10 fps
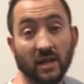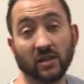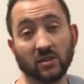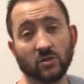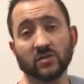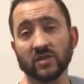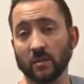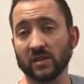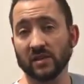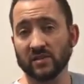Now you can do the
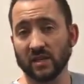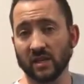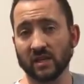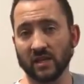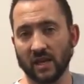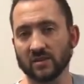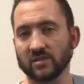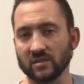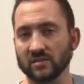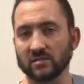same thing sitting in
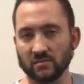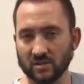case it's